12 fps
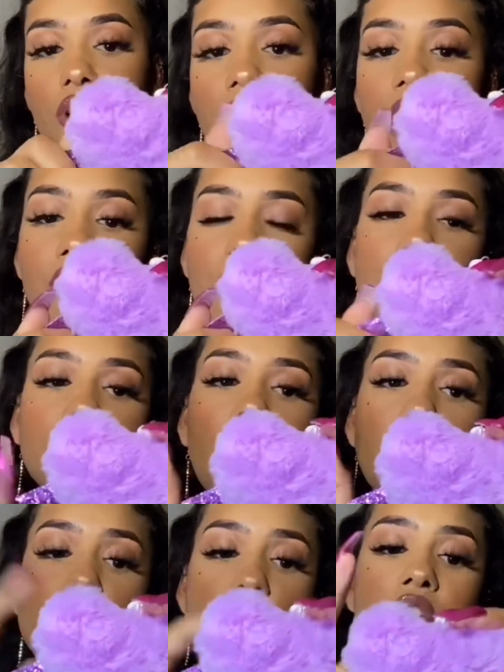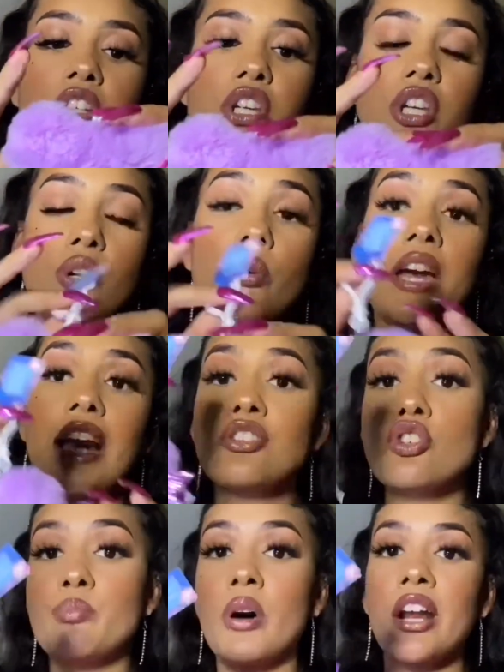i don't know i thought it was really cute and i
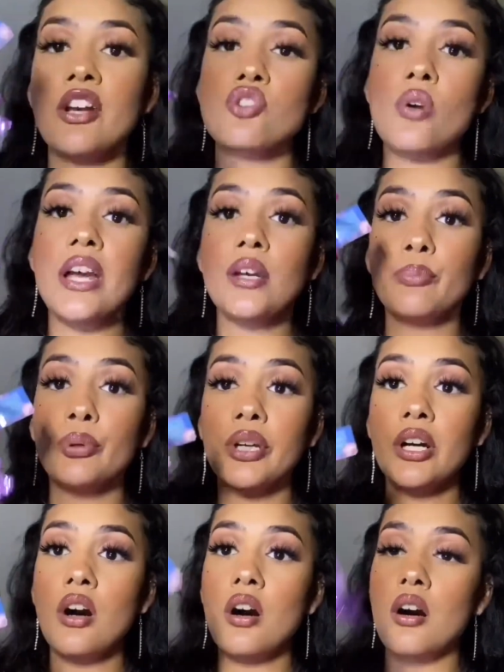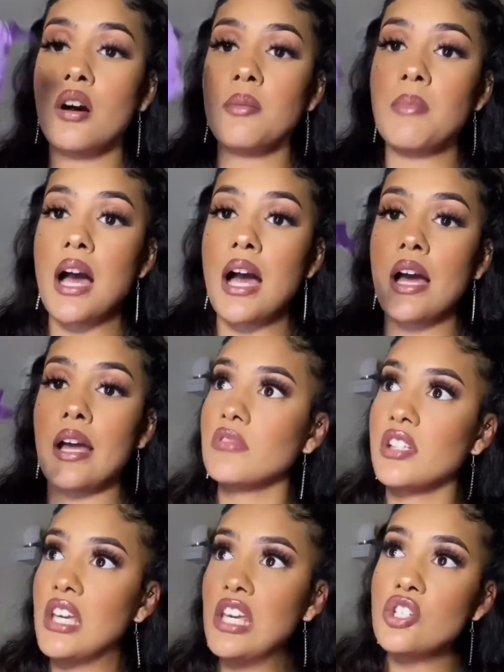just bought it so i can put it on my
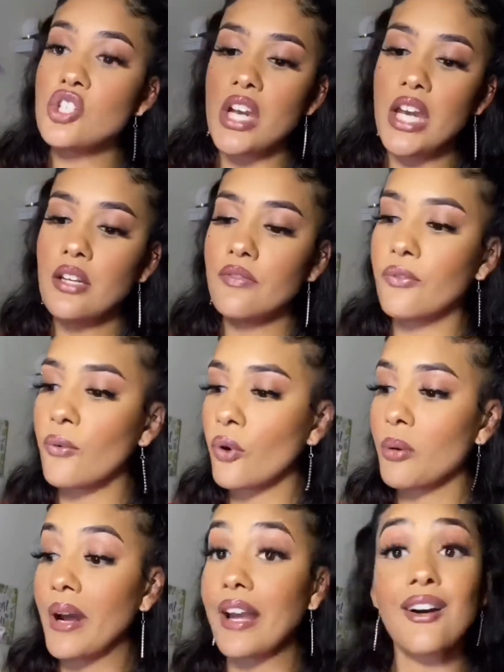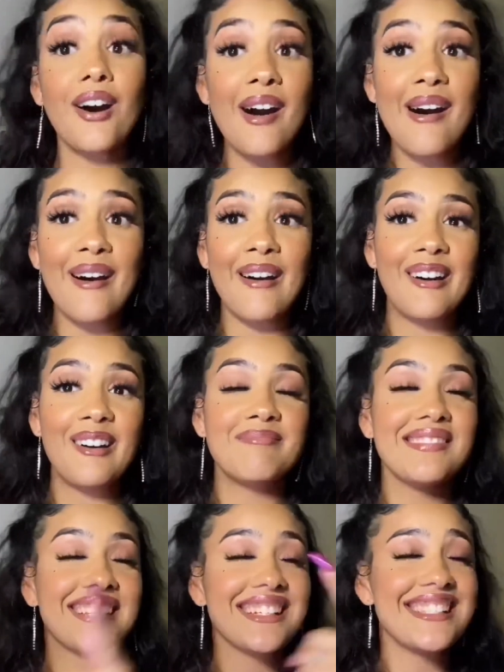keychain for my car
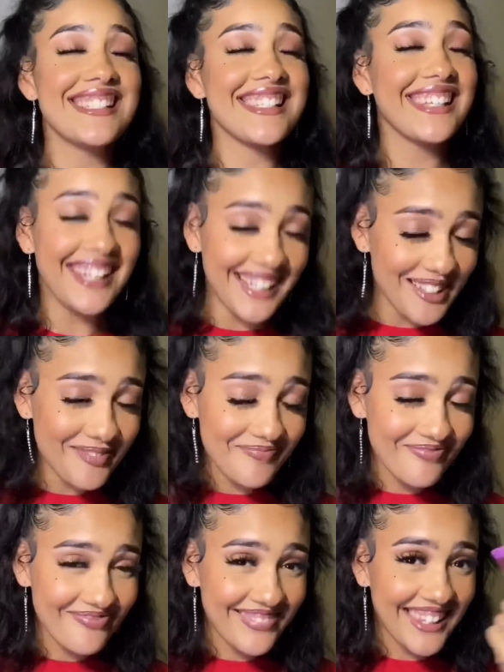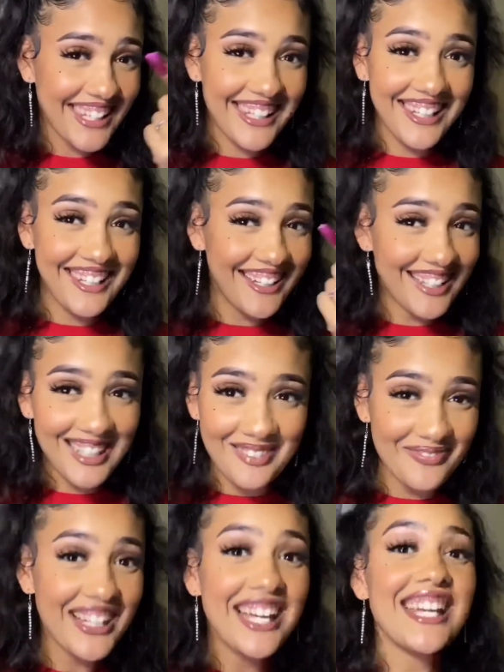because yep
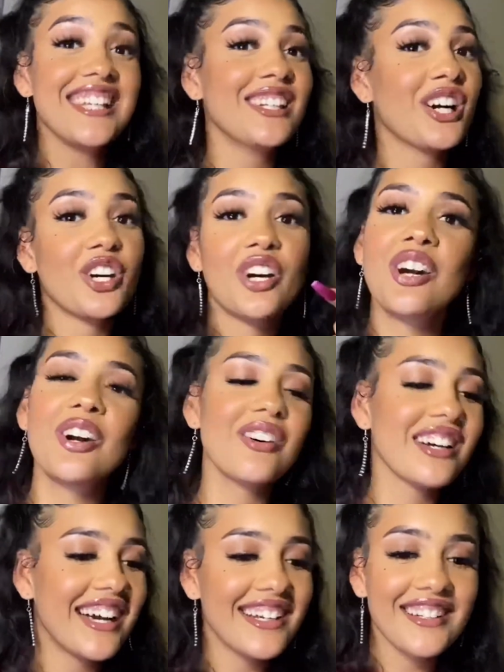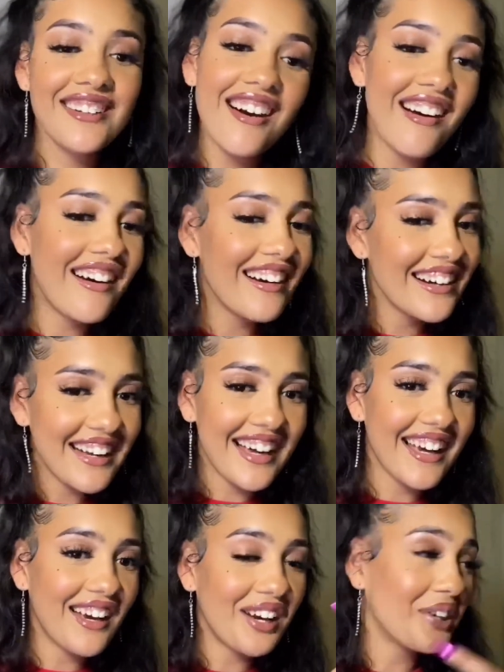Yup, your girl got a car
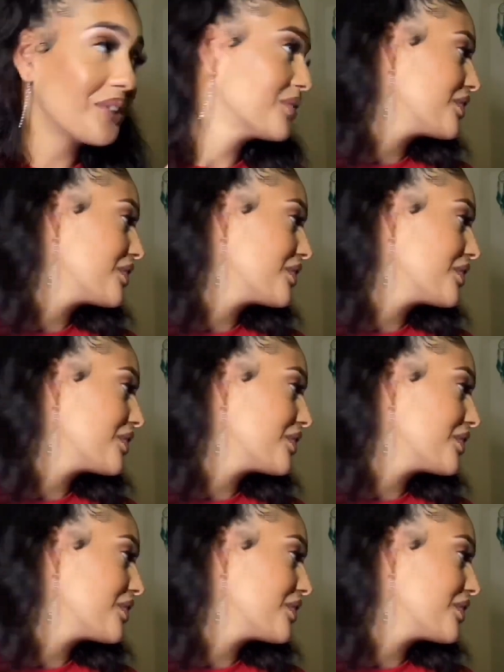now.